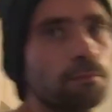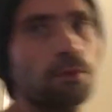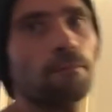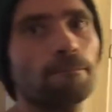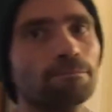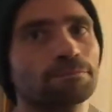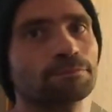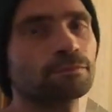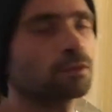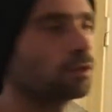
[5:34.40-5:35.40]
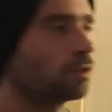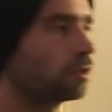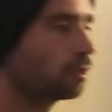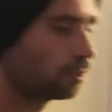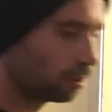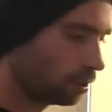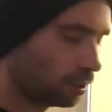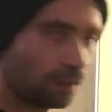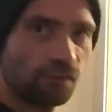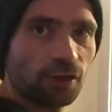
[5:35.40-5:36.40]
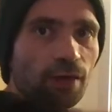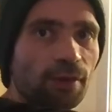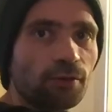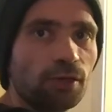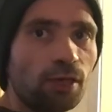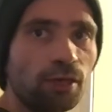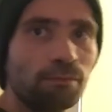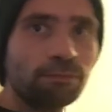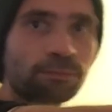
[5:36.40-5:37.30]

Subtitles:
Boom. If I come out here,